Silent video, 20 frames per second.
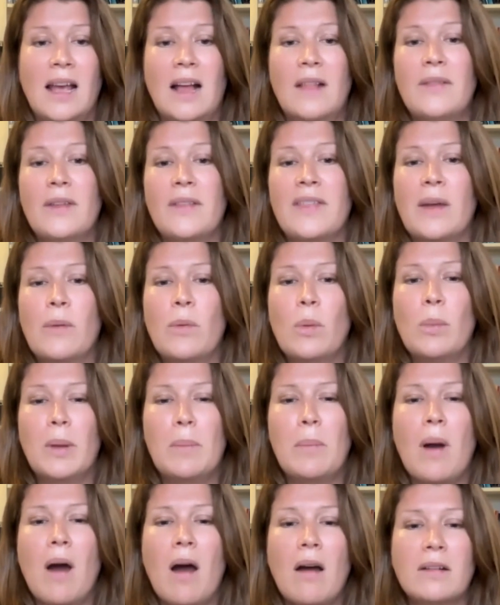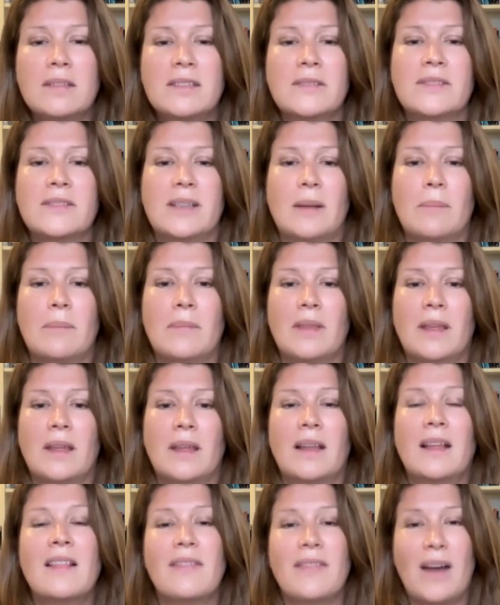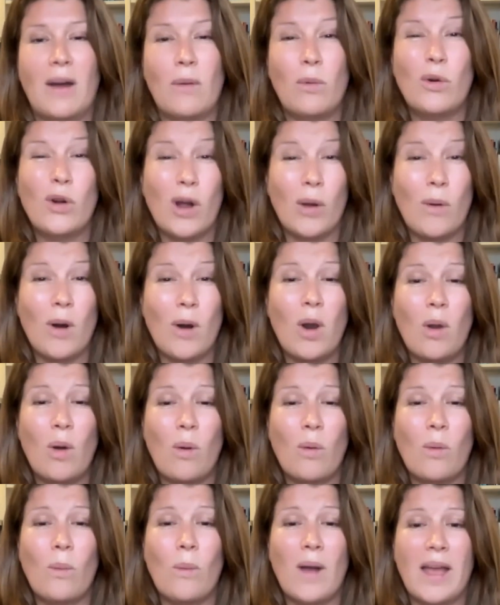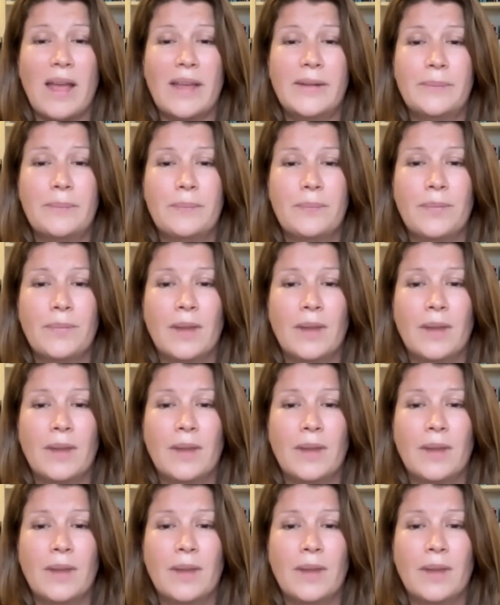and that they will be part of something, that will go a long way.